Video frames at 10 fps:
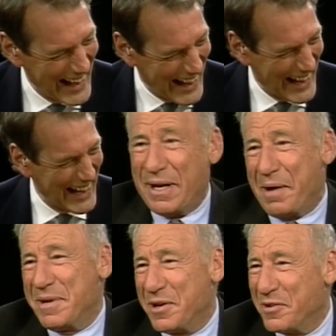But I
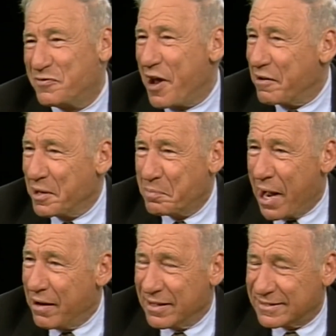mean, you're very
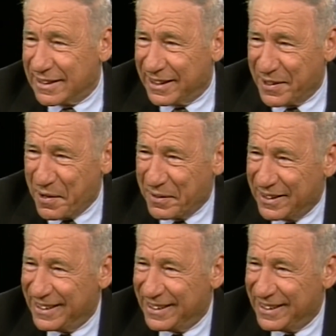embarrassing. You know?